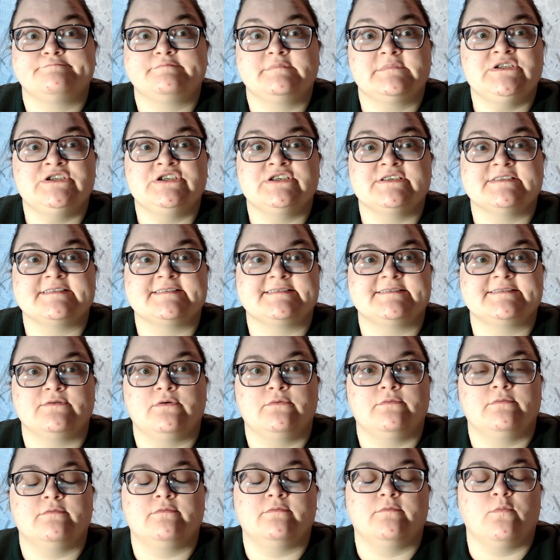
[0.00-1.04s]
just
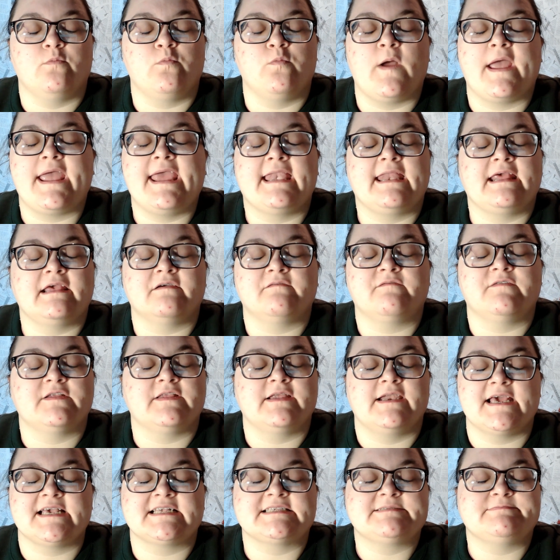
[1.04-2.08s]
waiting for the
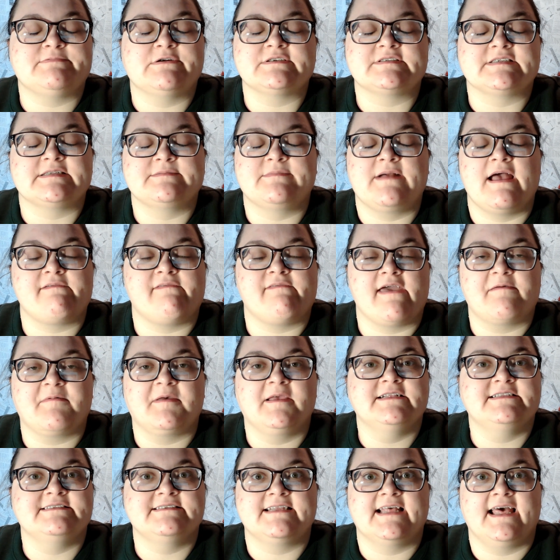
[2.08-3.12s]
next person in my
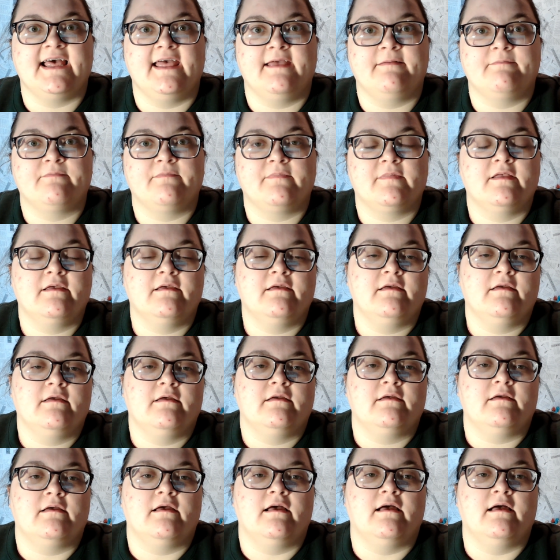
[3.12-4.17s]
family to die.
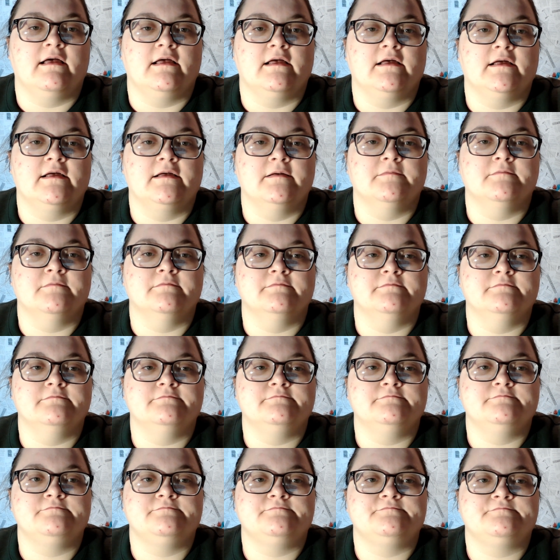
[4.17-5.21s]

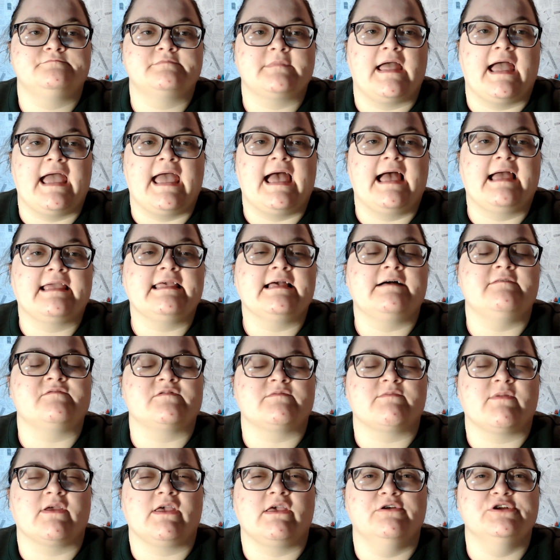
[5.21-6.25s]
I had come
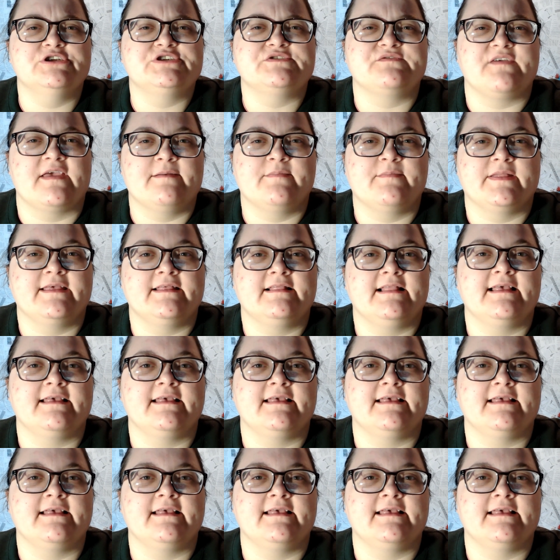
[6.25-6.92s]
from a huge family.